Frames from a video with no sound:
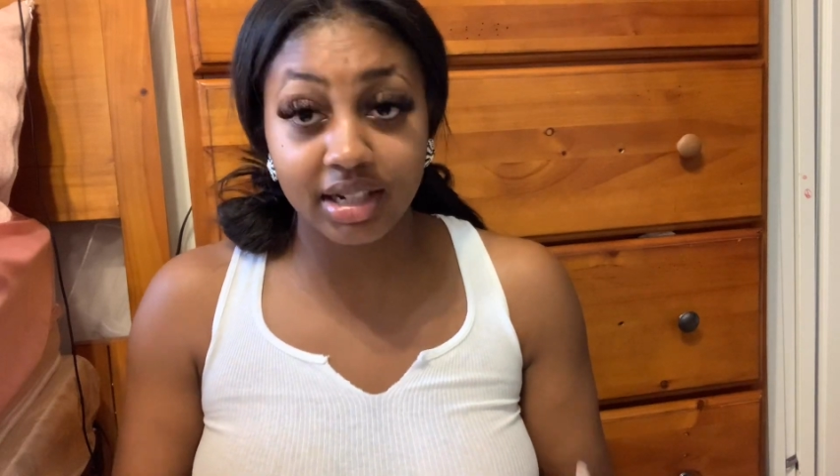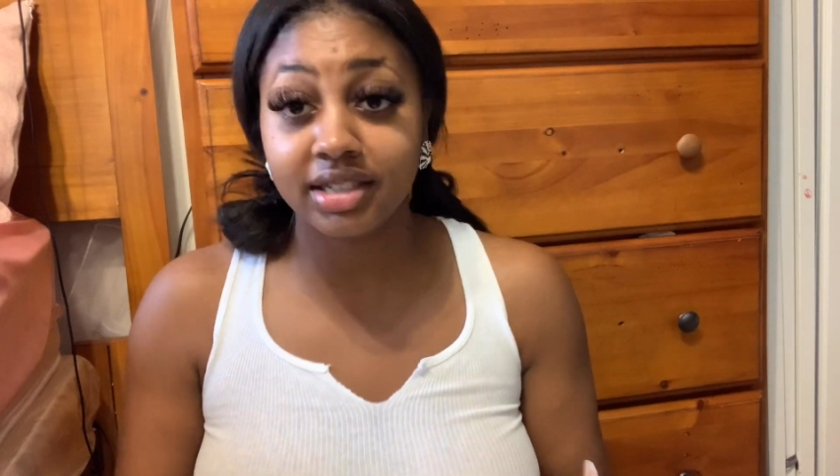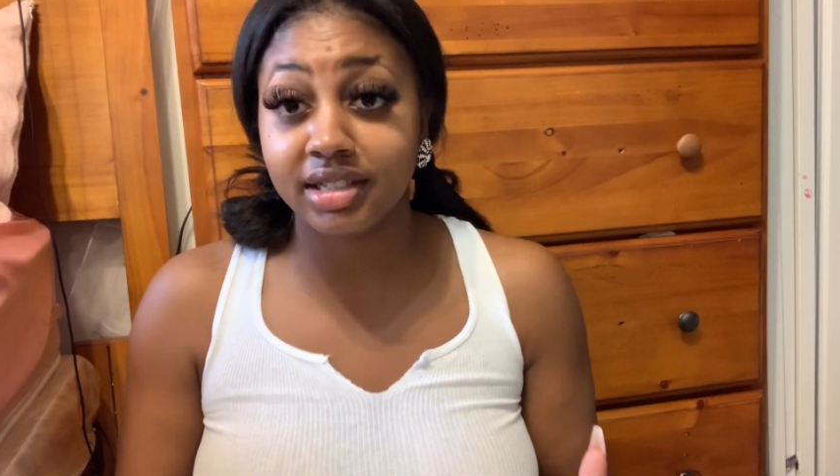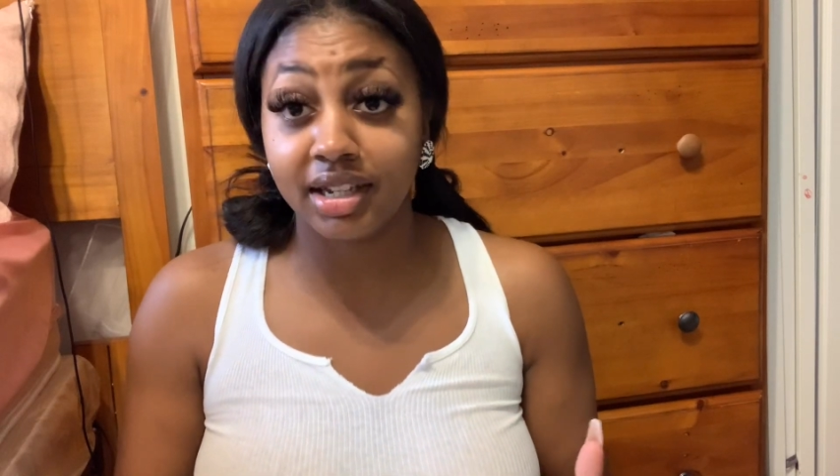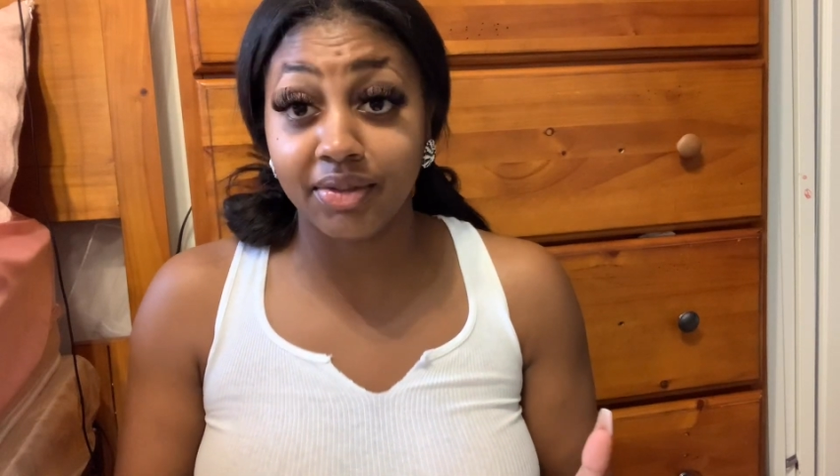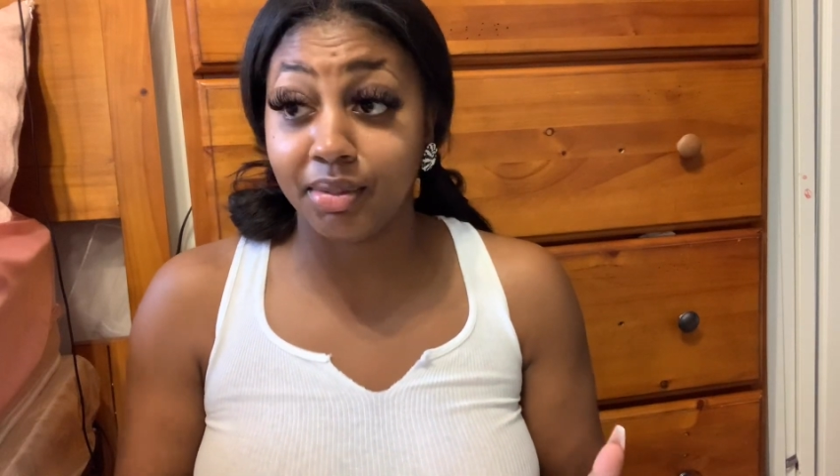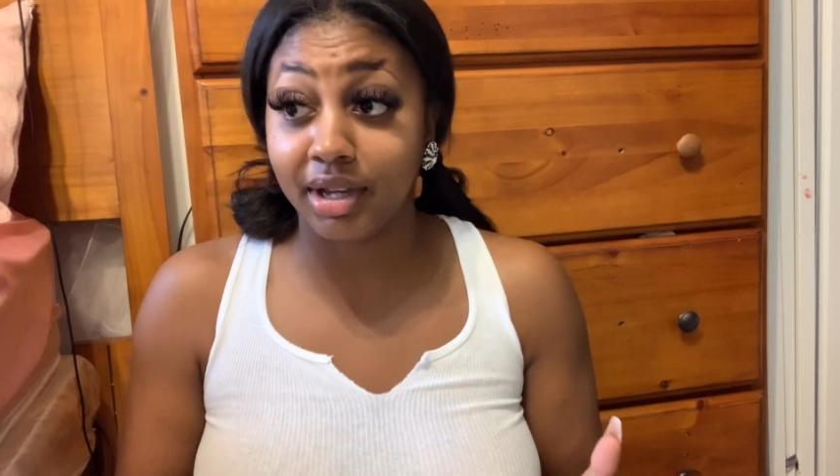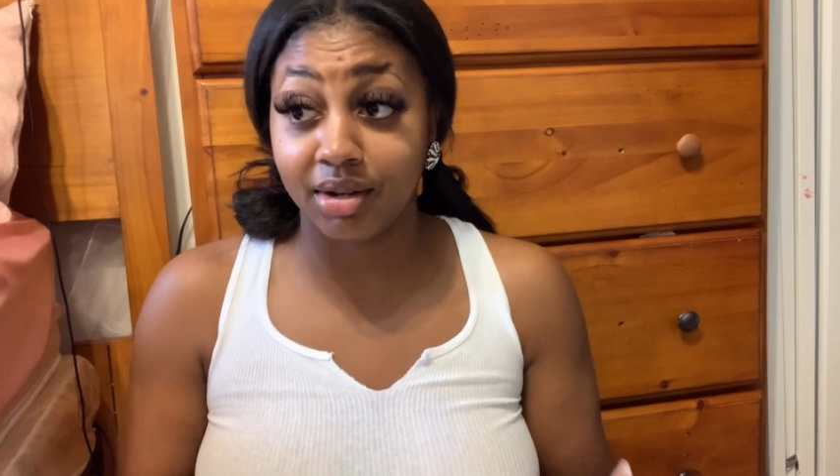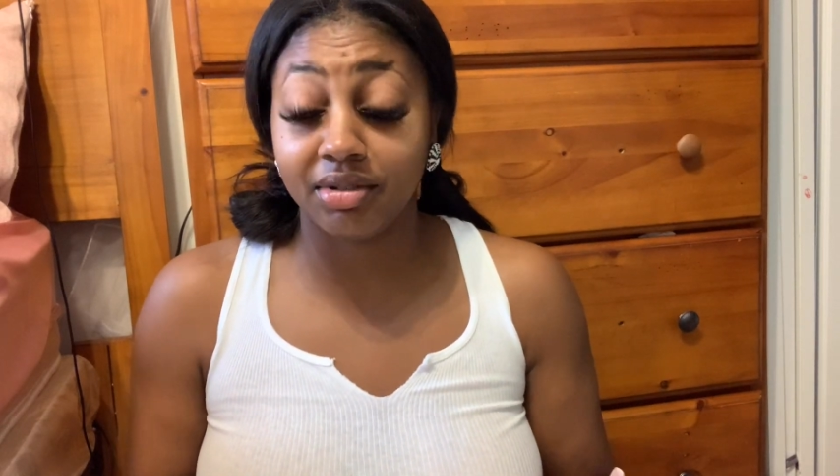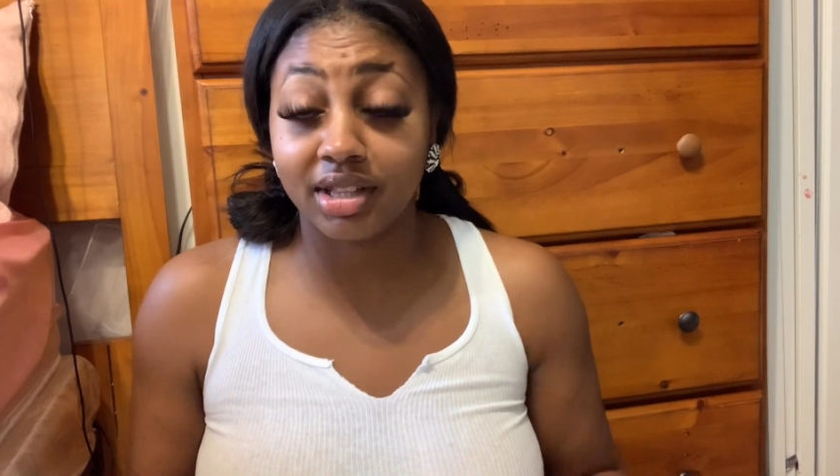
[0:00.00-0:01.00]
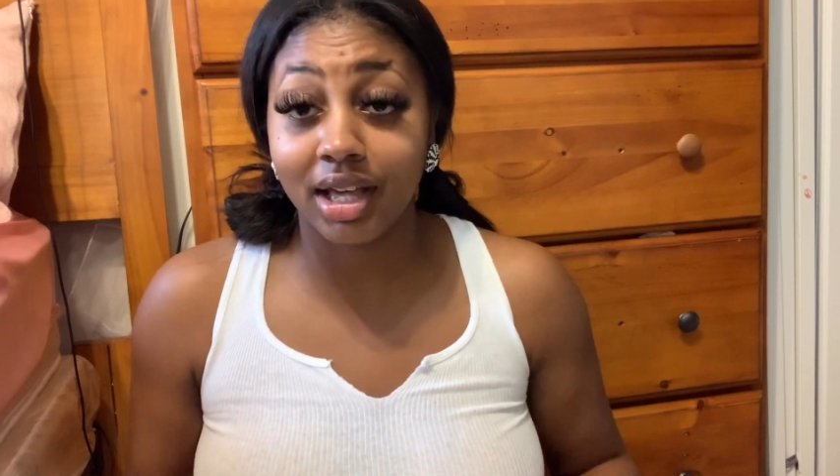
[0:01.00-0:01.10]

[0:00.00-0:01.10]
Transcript: doesn't even matter.